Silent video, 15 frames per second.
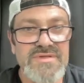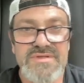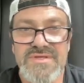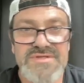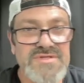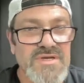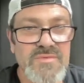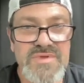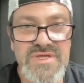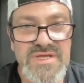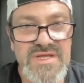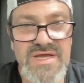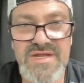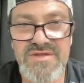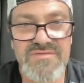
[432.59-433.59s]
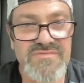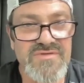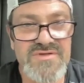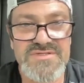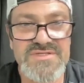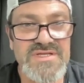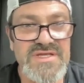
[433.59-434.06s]
That's all we get out of
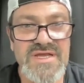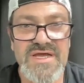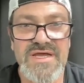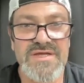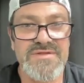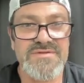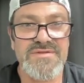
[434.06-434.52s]
diversity, guys.